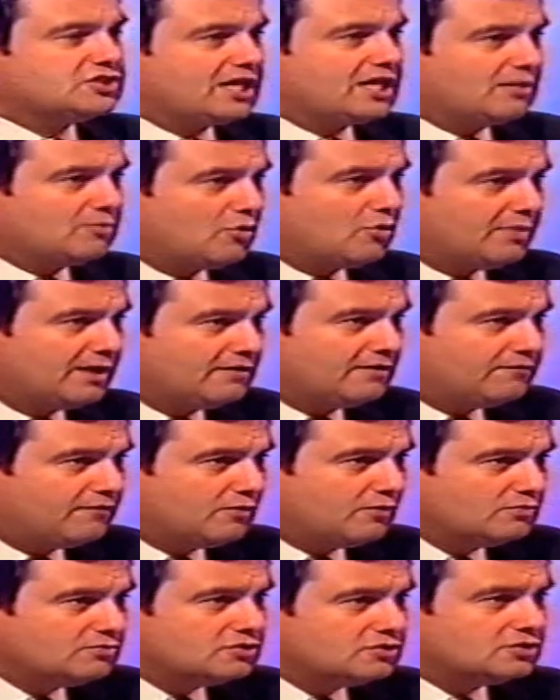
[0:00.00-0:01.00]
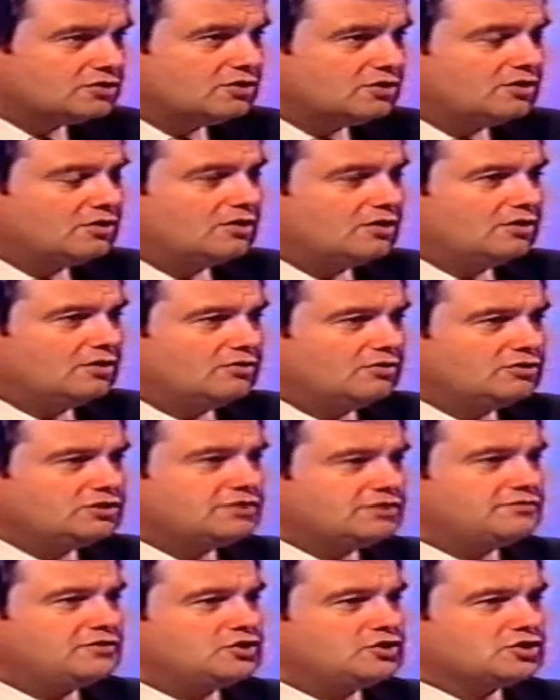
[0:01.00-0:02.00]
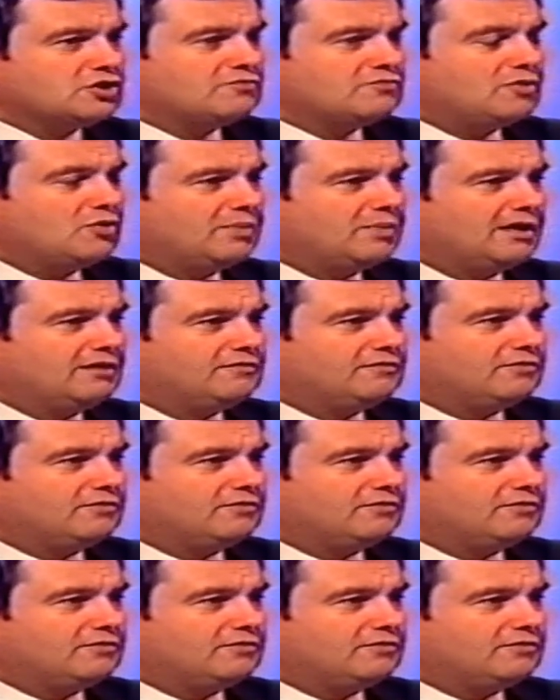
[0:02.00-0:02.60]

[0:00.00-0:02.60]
sell mobile phones. What's the future of mobile